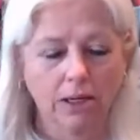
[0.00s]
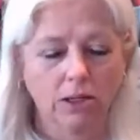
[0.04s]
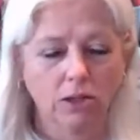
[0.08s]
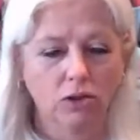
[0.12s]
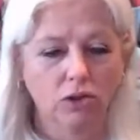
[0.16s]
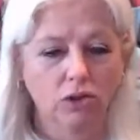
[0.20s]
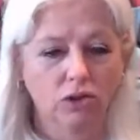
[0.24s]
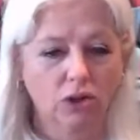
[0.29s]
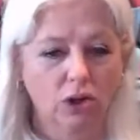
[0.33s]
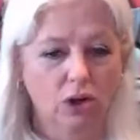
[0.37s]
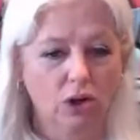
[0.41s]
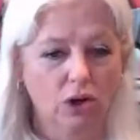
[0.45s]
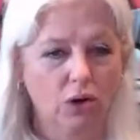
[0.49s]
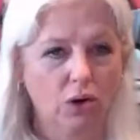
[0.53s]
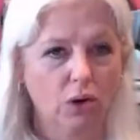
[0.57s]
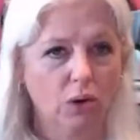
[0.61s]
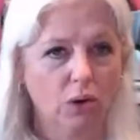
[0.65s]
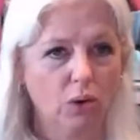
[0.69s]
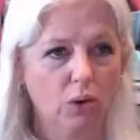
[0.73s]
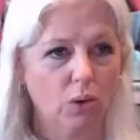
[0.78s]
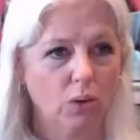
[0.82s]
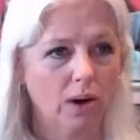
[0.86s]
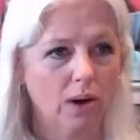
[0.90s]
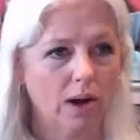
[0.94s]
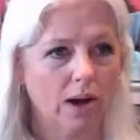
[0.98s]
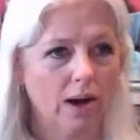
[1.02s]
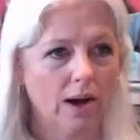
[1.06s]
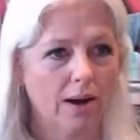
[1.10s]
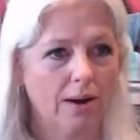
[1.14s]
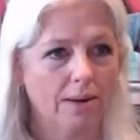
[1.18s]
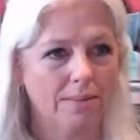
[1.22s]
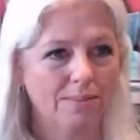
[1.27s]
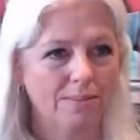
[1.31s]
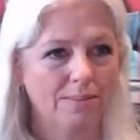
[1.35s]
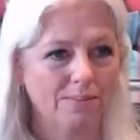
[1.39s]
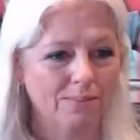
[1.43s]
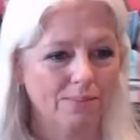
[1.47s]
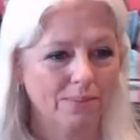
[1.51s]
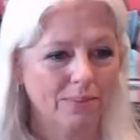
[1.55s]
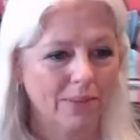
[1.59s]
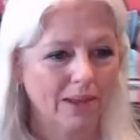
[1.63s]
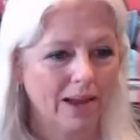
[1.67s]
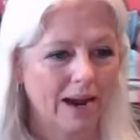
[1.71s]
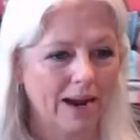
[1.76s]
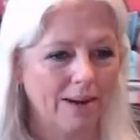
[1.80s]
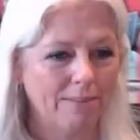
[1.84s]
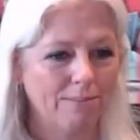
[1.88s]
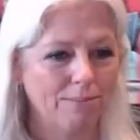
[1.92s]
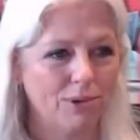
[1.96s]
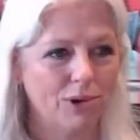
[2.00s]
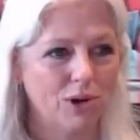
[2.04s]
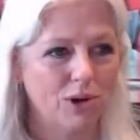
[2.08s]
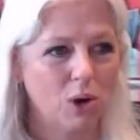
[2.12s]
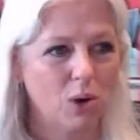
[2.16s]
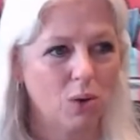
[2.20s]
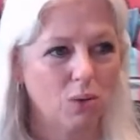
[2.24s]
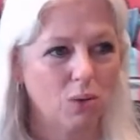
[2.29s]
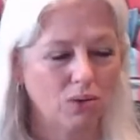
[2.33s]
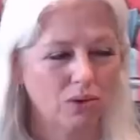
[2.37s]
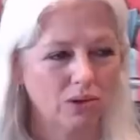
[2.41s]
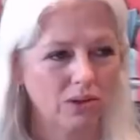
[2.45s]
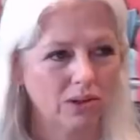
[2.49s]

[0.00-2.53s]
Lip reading: So I don't